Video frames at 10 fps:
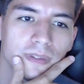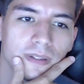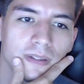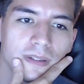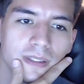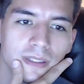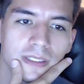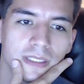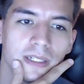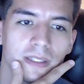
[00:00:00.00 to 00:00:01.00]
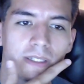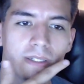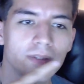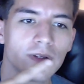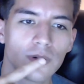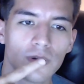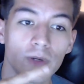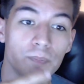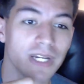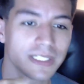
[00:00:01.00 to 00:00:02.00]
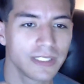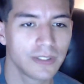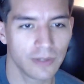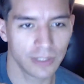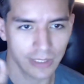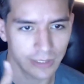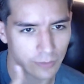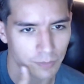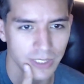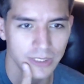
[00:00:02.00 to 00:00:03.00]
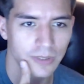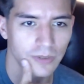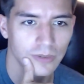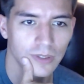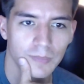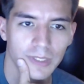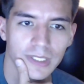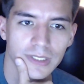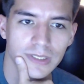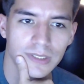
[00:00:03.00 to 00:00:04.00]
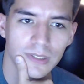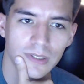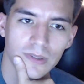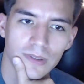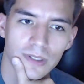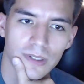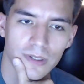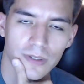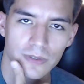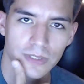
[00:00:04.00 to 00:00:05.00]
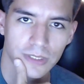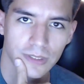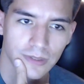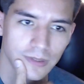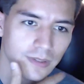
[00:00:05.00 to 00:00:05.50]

it's kind of like you're pressing it's like you're pressing your thumb against your chin.